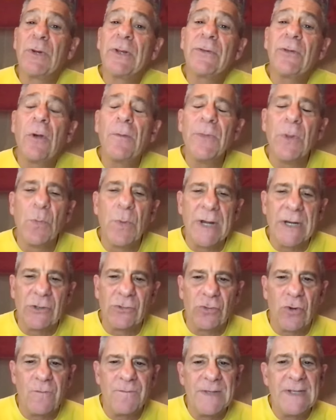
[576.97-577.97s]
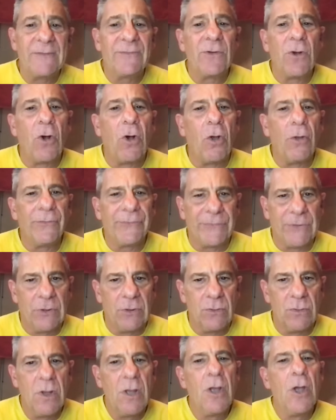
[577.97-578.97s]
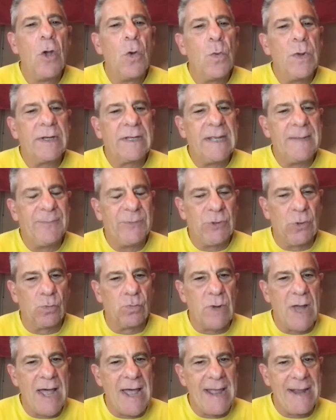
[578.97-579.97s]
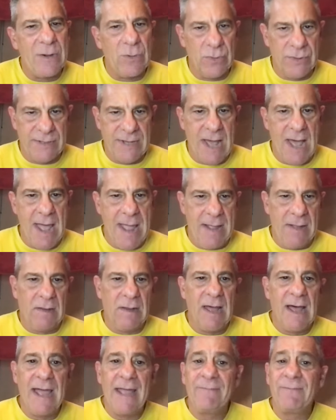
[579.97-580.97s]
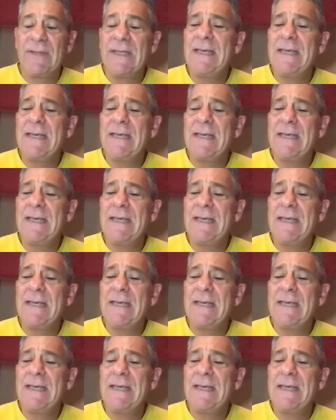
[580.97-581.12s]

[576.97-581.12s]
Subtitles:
Home of the winning trophy is also what keeps your ride or die alive.